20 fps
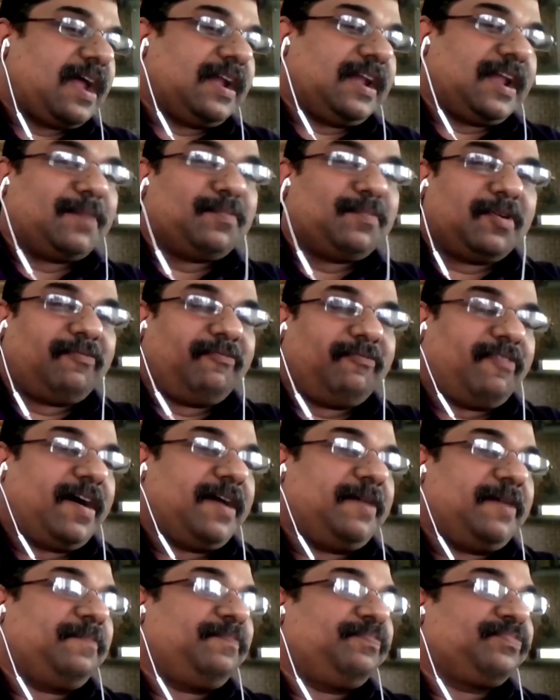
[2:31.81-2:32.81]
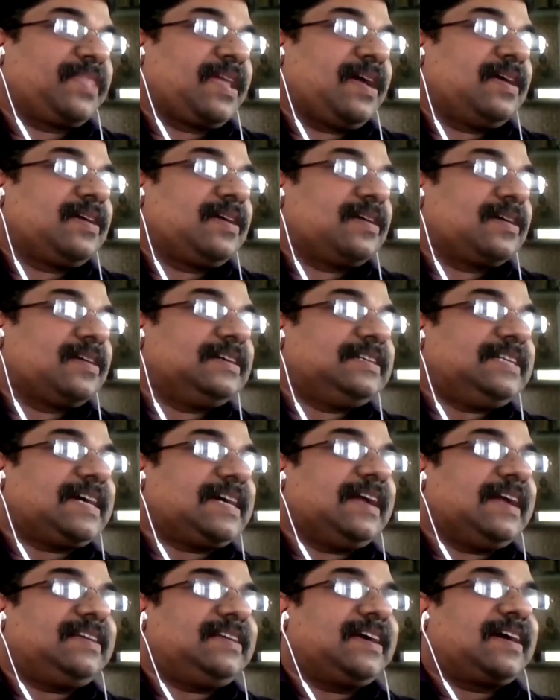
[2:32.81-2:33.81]
Number five,
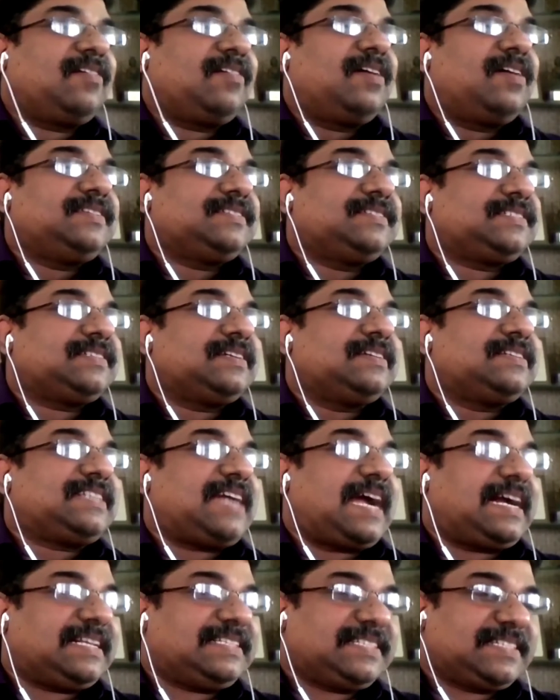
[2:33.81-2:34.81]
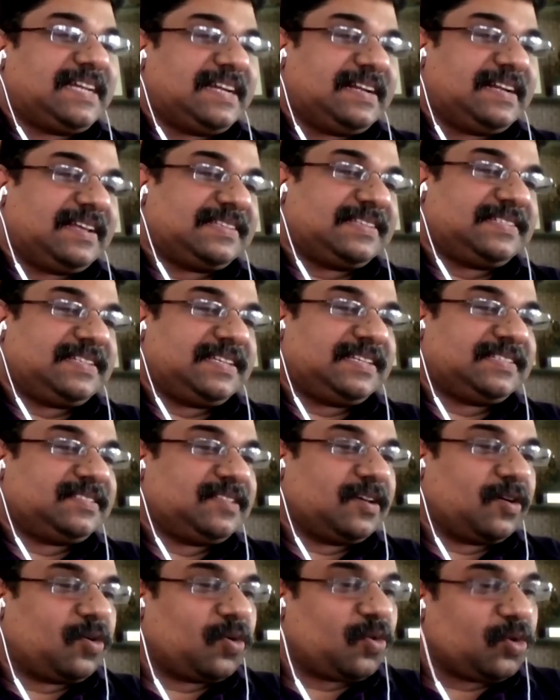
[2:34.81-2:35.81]
critical technologies and strategic industries, the
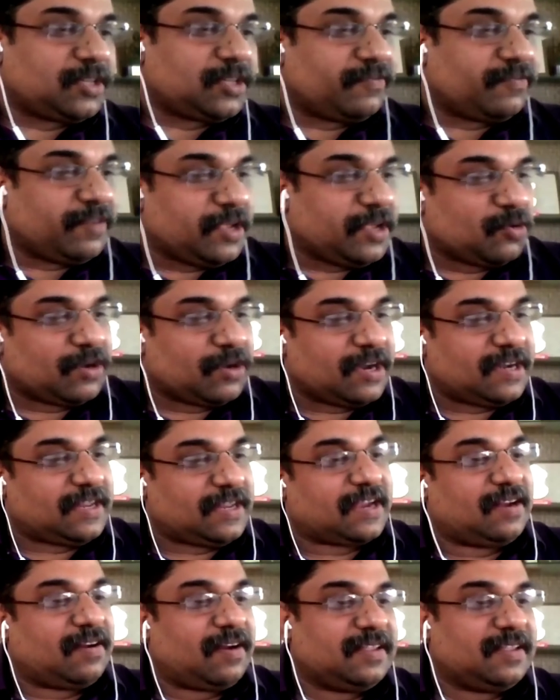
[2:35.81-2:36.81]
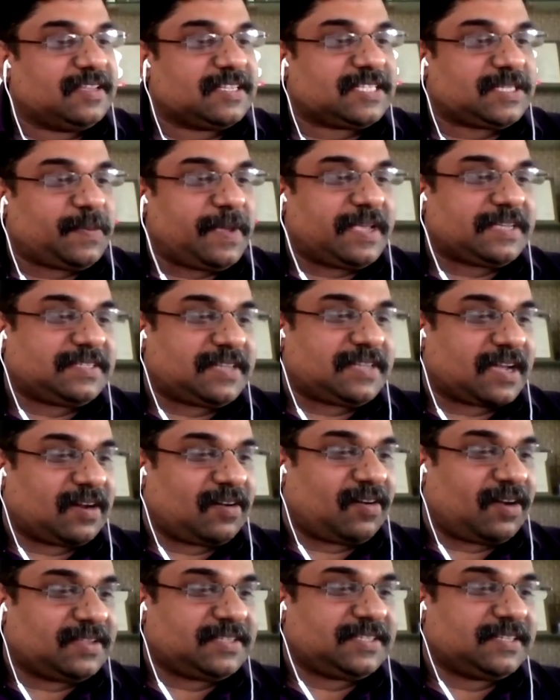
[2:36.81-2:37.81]
growth of nuclear technology, space
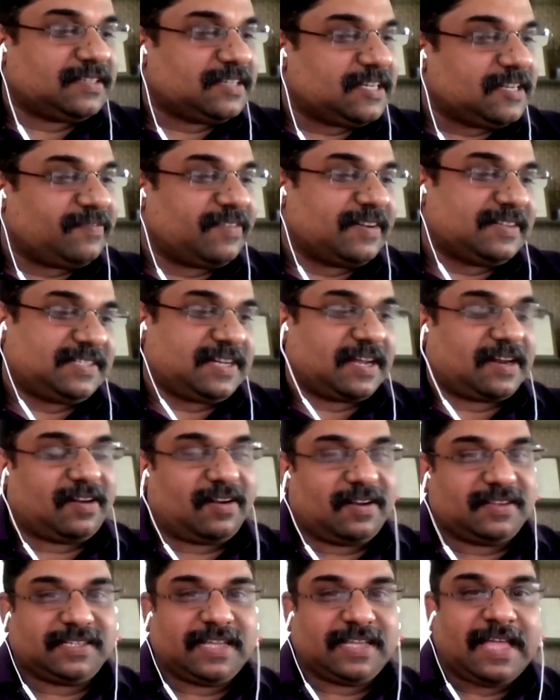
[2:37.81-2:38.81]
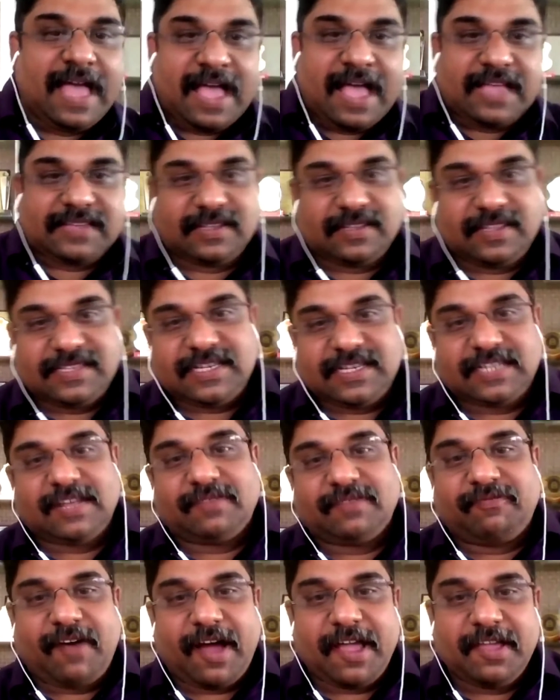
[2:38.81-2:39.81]
technology and defense technology. So these are
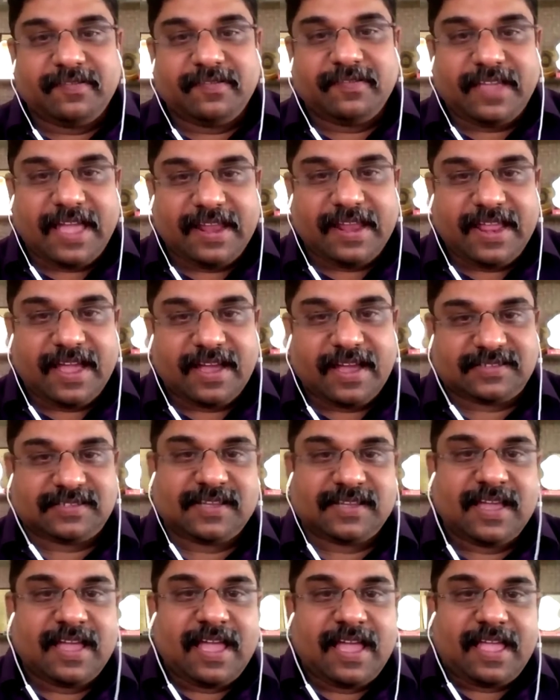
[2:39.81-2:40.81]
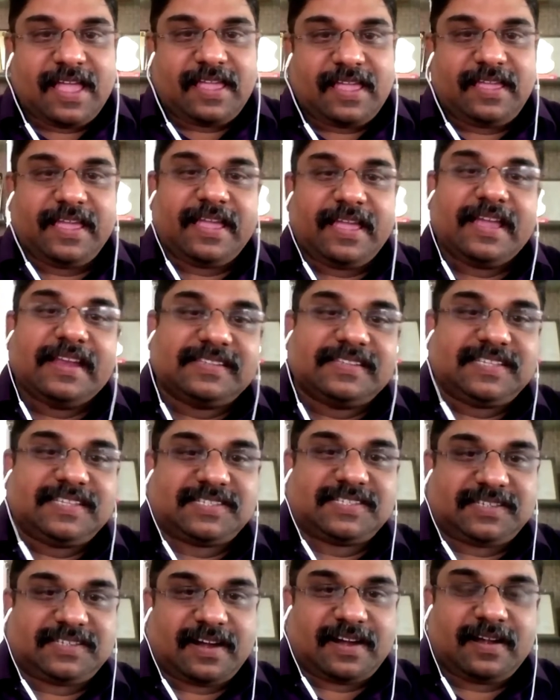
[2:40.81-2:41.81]
the 5 areas he
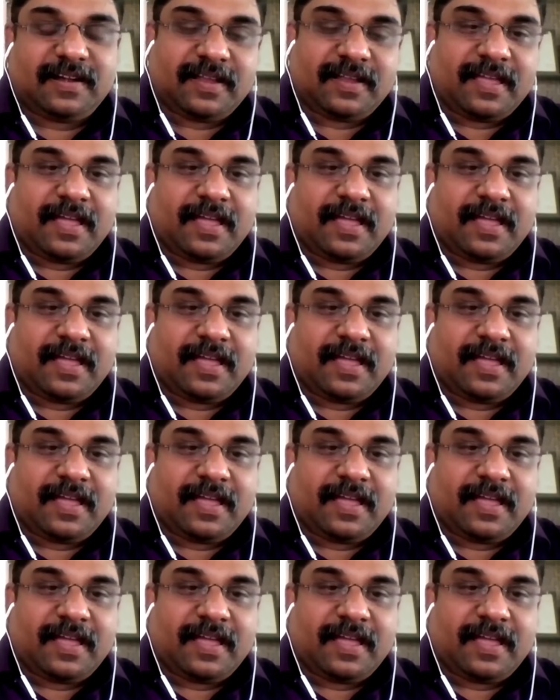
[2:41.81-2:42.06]
insisted